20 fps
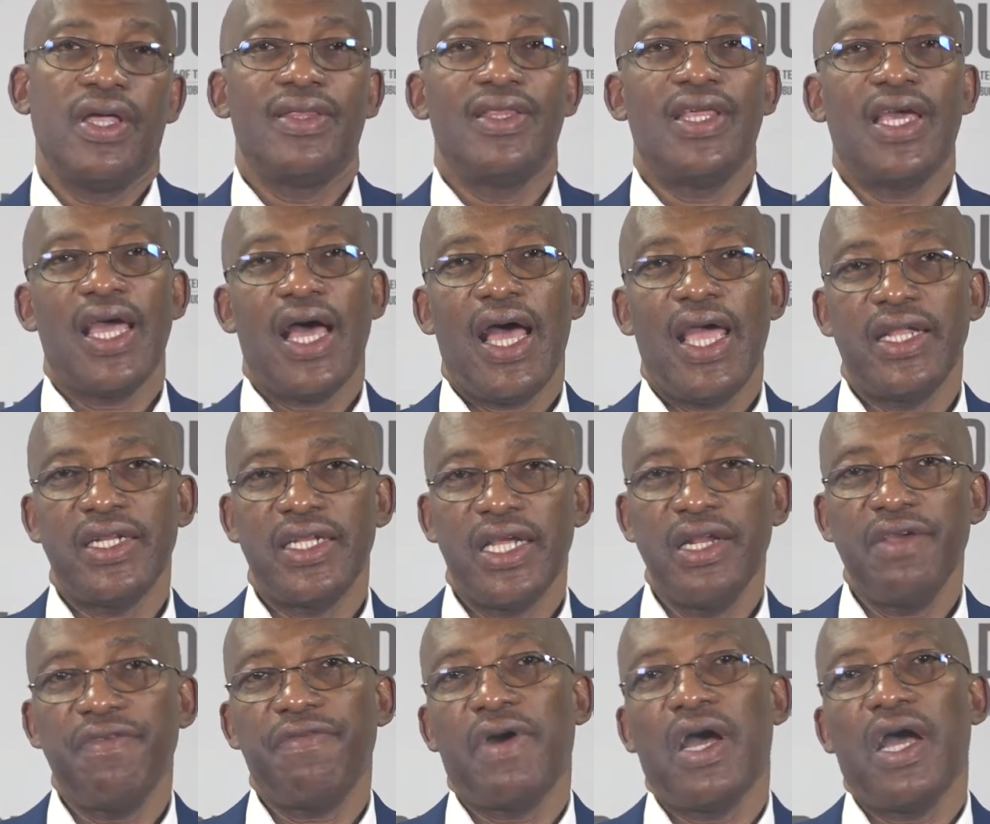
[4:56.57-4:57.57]
They
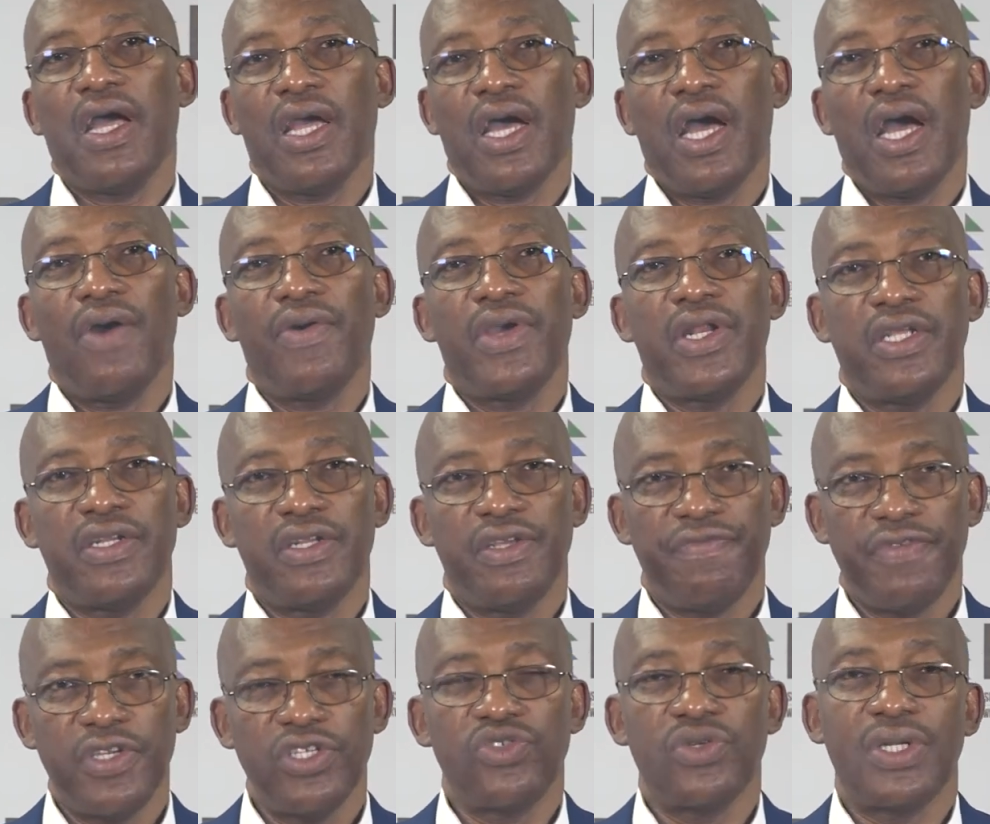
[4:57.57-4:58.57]
identify how an
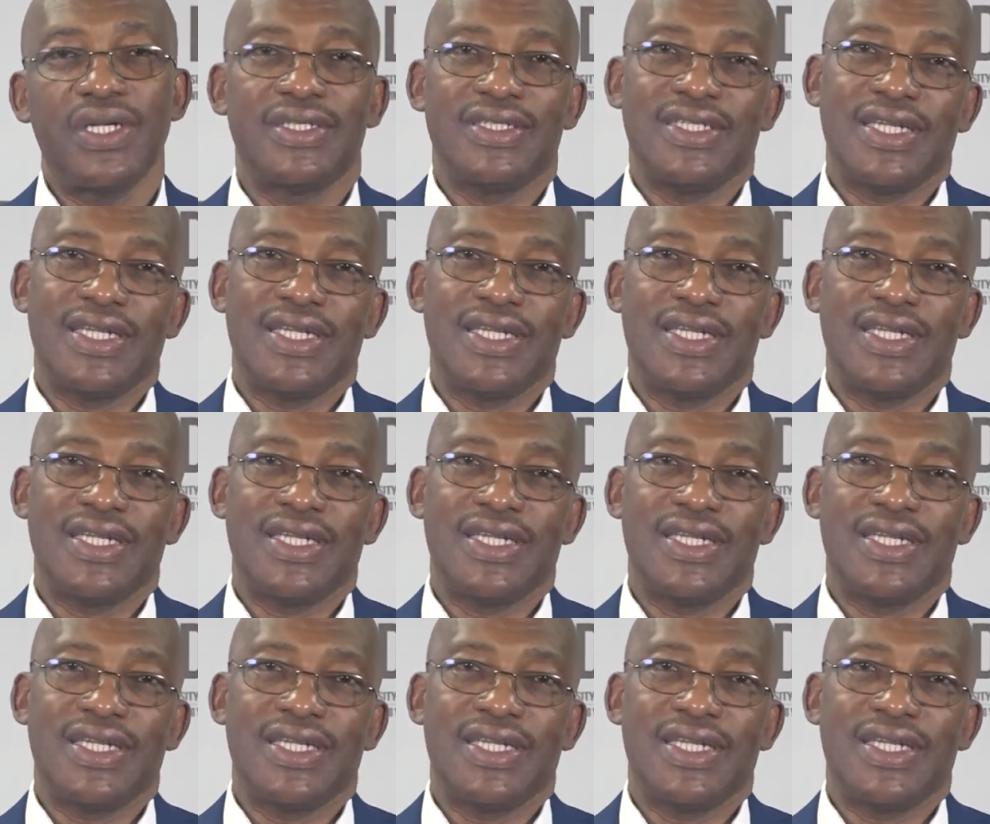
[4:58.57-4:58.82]
individual